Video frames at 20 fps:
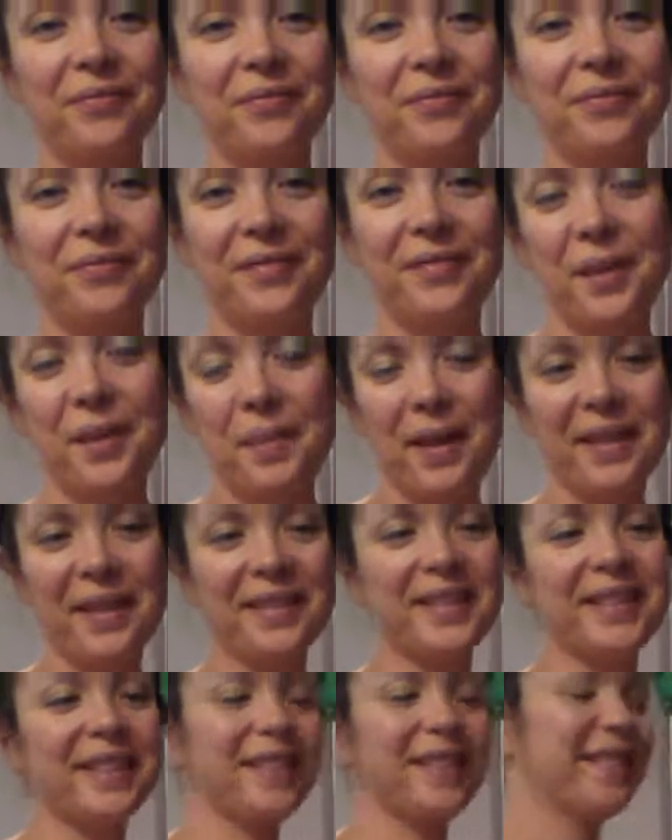The
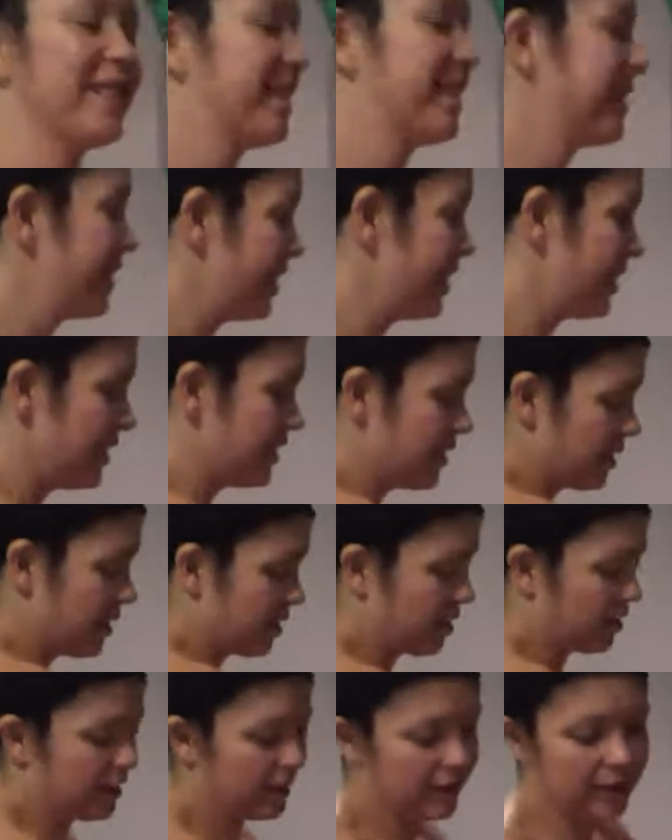best. So
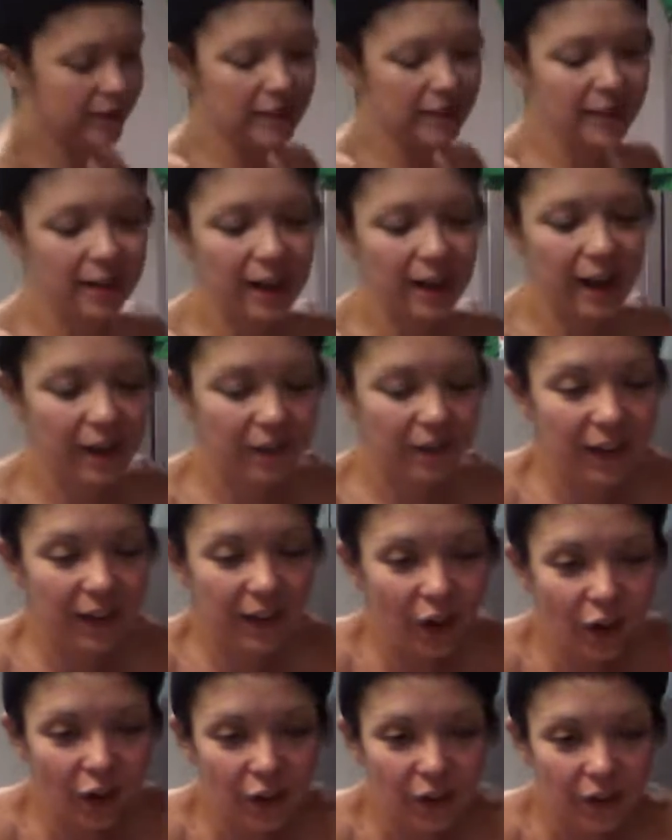this is going to have like
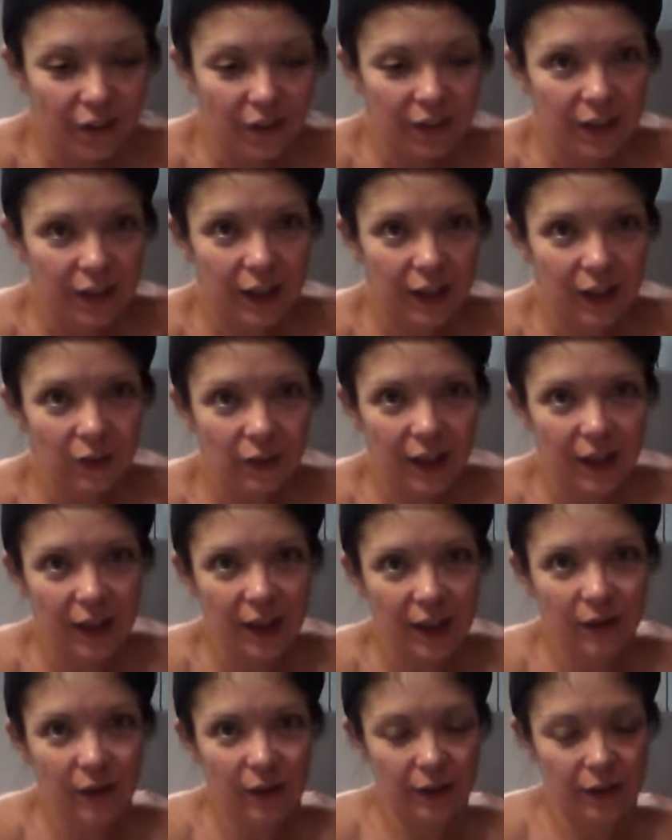all the, like you can't
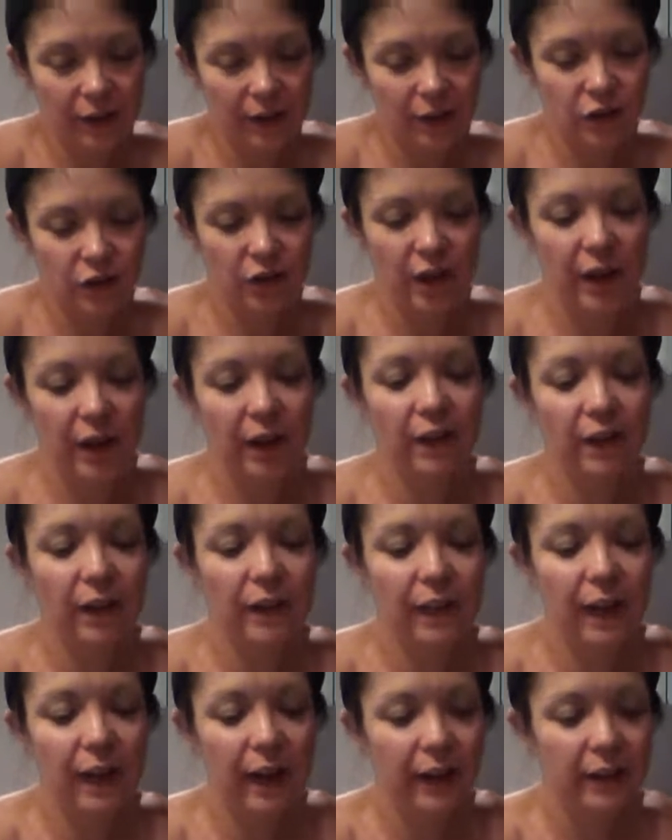really shake it like
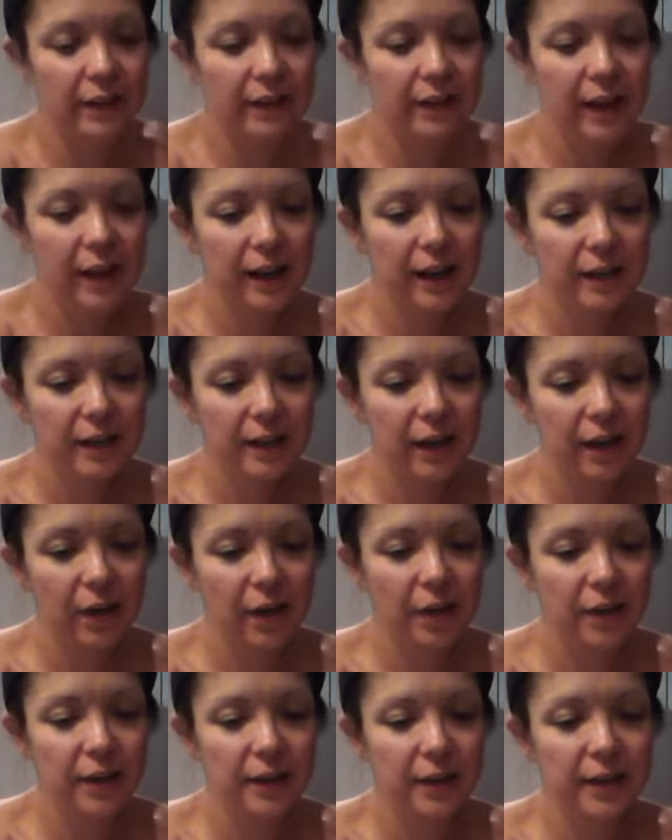that because it has like all
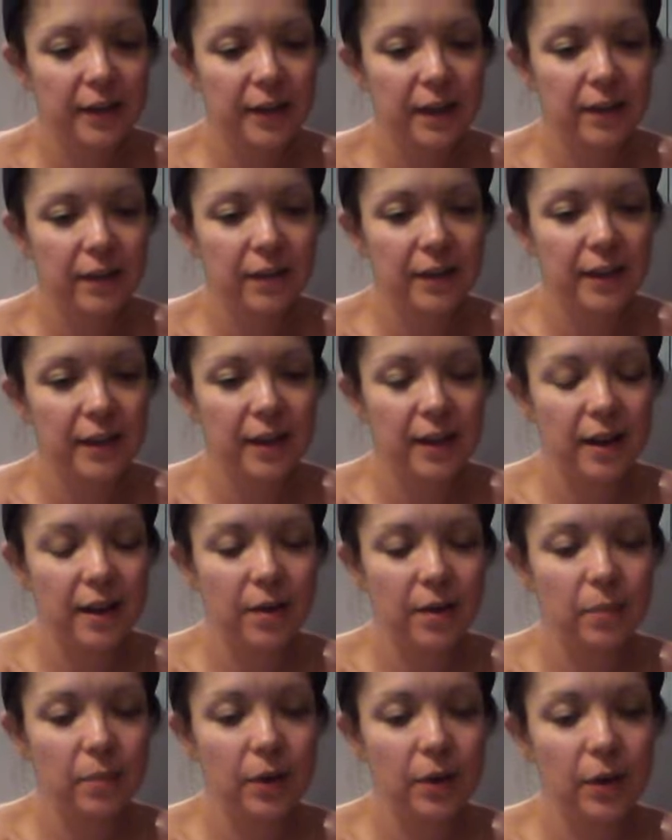these leaves. See that?
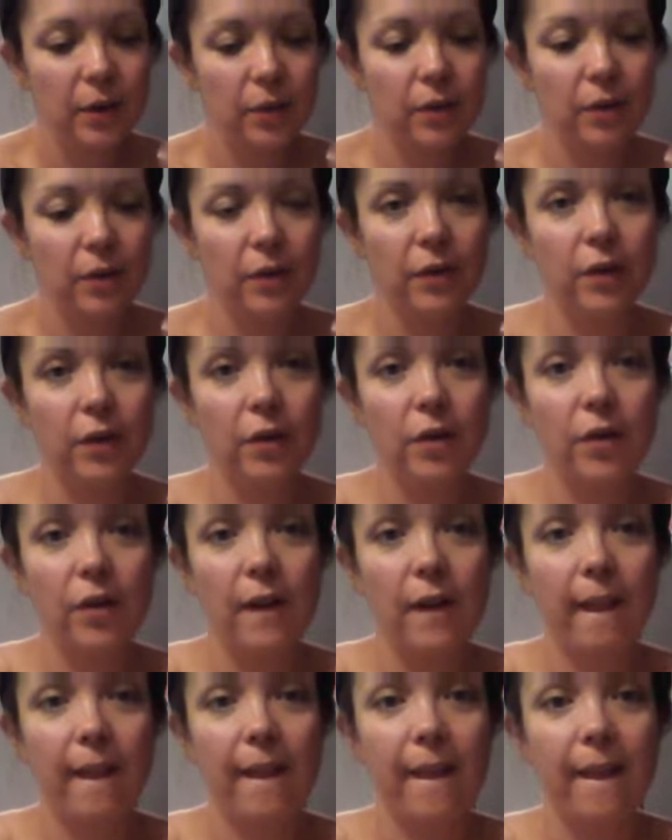Beautiful. All
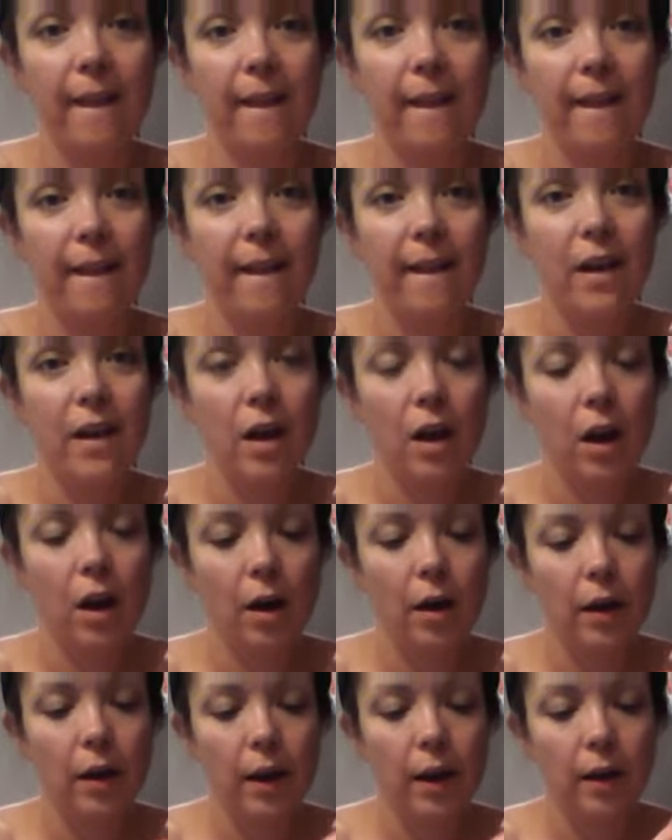
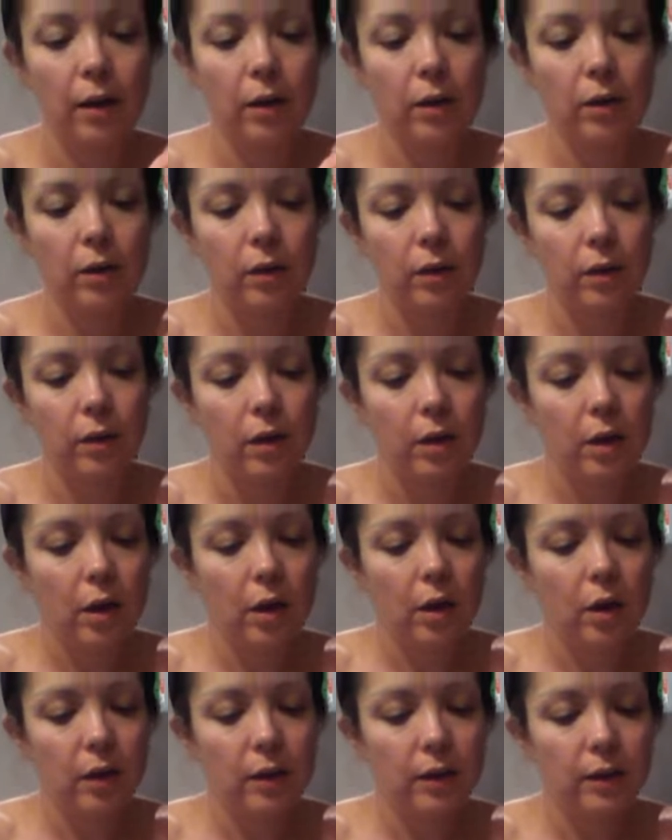right.
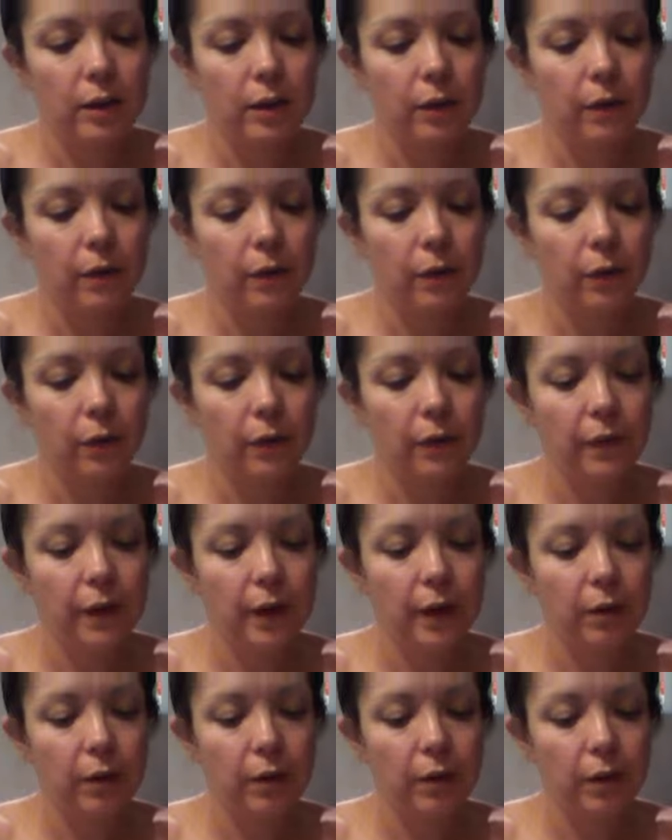You can see the full video
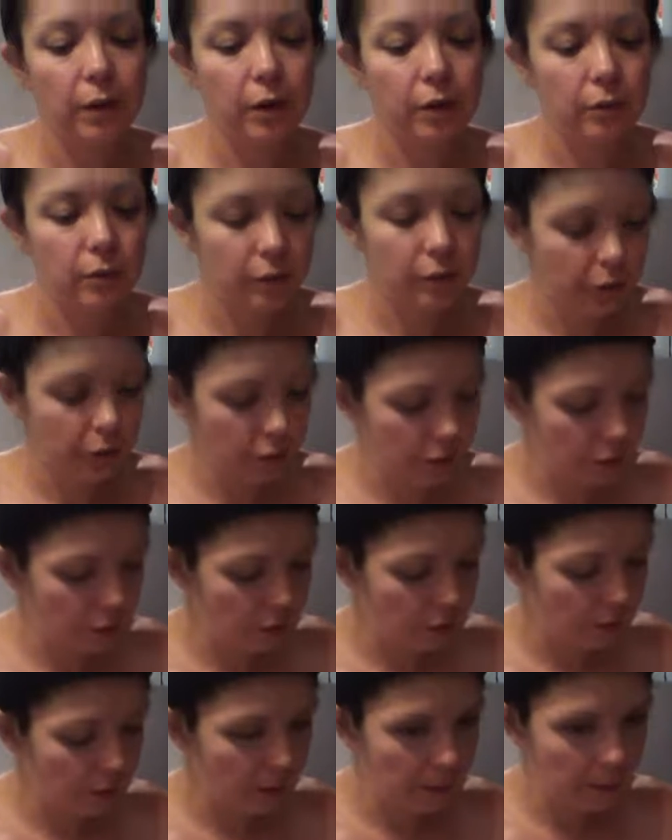on YouTube.
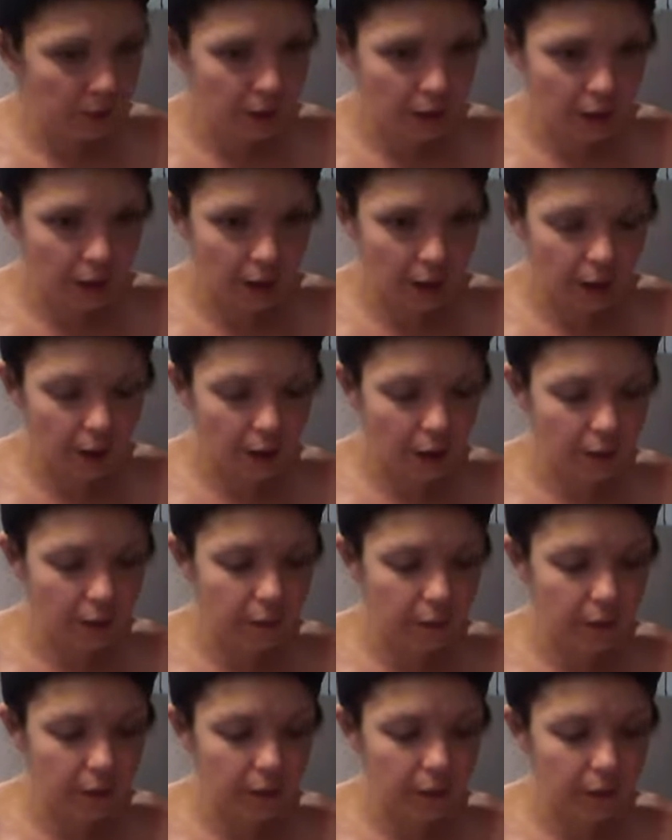I'm going to cut off
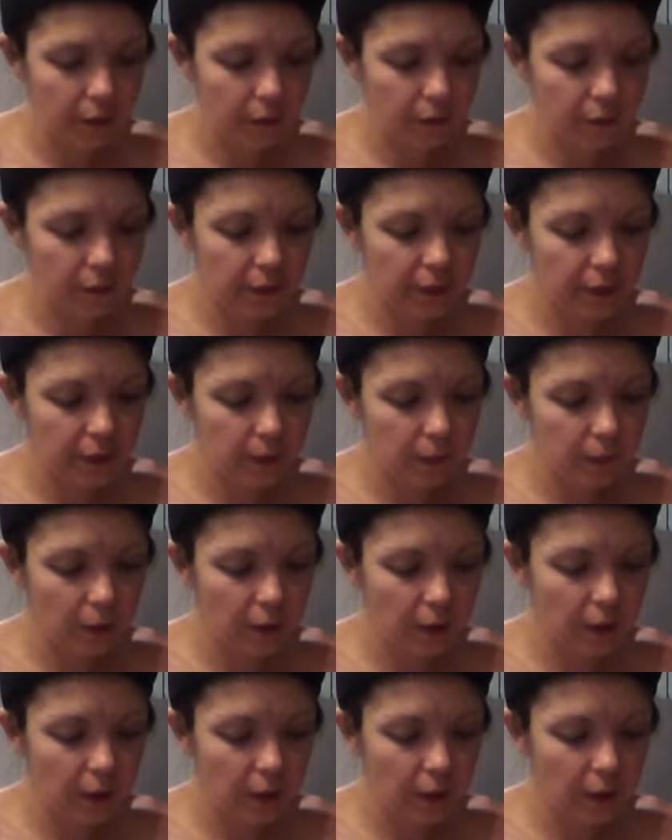on the Facebook.